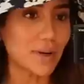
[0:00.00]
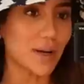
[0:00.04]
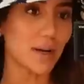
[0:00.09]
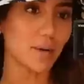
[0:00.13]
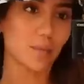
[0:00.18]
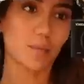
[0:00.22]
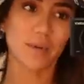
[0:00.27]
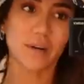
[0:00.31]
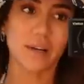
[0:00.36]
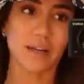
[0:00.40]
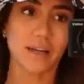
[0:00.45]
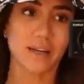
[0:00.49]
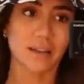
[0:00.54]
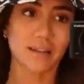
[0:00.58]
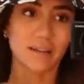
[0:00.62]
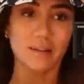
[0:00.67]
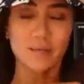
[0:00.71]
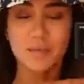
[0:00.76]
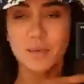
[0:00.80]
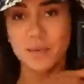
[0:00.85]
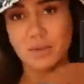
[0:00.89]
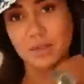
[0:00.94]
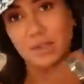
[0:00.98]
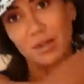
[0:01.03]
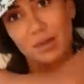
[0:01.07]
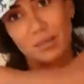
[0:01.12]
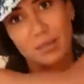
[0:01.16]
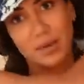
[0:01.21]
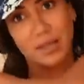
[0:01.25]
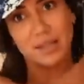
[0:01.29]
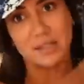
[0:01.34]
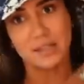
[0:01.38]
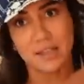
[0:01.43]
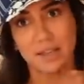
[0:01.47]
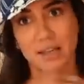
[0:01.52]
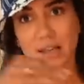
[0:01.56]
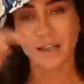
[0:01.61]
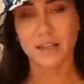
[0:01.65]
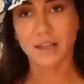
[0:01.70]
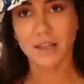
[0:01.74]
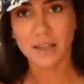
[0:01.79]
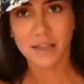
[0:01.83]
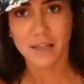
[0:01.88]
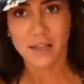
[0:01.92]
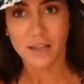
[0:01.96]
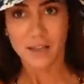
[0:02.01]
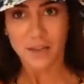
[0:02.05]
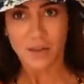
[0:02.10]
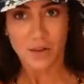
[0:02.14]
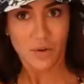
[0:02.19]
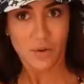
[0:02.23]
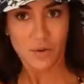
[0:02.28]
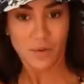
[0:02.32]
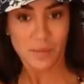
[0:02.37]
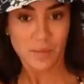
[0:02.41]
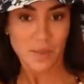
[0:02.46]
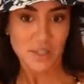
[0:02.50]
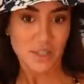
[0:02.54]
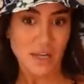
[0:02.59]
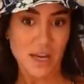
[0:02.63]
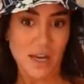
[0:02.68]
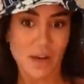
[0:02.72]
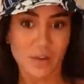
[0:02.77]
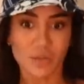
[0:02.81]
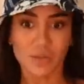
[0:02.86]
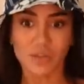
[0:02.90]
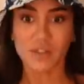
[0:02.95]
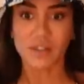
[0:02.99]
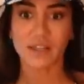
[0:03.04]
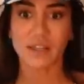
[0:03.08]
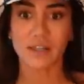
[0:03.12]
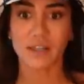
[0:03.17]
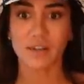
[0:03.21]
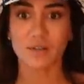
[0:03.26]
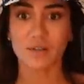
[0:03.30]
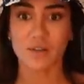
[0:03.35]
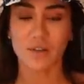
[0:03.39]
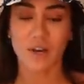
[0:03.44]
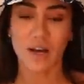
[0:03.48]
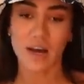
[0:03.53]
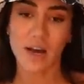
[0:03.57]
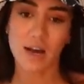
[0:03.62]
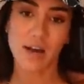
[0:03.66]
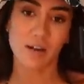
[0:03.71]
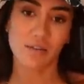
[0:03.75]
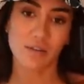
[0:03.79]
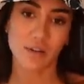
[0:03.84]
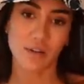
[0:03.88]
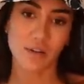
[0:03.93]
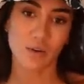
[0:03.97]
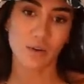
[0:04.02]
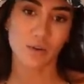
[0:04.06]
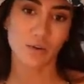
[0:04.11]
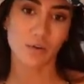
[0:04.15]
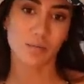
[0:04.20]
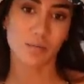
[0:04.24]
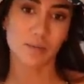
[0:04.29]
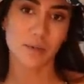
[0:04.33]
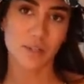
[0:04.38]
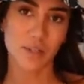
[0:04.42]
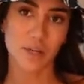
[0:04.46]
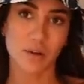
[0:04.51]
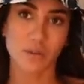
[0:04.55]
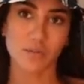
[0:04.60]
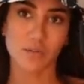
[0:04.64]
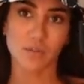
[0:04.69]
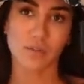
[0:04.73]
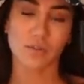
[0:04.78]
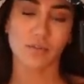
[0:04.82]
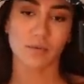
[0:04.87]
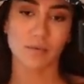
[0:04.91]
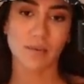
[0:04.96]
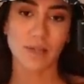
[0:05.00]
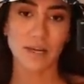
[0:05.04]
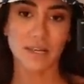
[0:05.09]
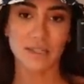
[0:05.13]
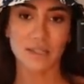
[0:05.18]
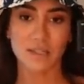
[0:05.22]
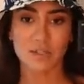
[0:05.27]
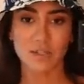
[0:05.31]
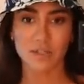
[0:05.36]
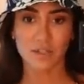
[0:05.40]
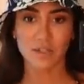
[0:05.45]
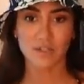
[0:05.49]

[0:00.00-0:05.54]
I'm wearing the most amazing Cocoa Beach outfit, and I also have a Cocoa Beach outfit from last